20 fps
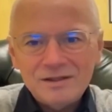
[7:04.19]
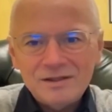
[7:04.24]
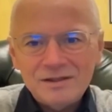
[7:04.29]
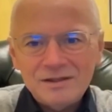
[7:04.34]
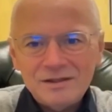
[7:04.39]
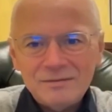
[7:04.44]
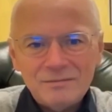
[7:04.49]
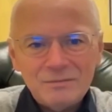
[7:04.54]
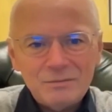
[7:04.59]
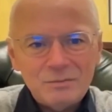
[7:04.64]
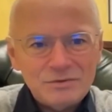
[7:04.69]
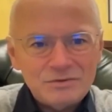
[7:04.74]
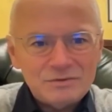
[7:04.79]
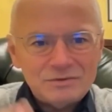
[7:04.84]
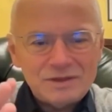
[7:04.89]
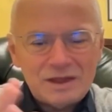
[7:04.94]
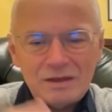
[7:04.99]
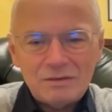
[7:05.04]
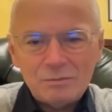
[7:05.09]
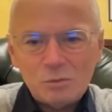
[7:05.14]

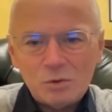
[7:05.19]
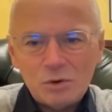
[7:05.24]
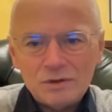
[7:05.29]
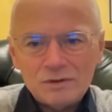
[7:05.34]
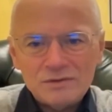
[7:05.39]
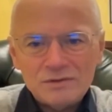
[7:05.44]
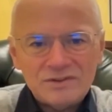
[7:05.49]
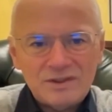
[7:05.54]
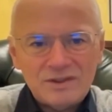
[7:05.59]
Was down more than